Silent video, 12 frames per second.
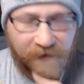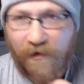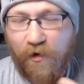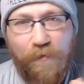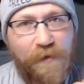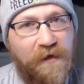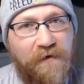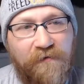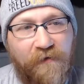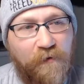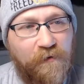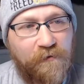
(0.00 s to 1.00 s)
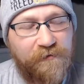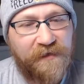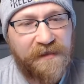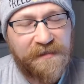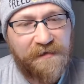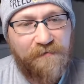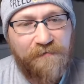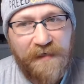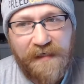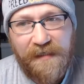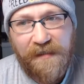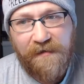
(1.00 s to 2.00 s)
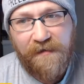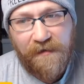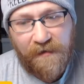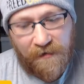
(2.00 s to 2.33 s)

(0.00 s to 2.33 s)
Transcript: And open and vocal doesn't mean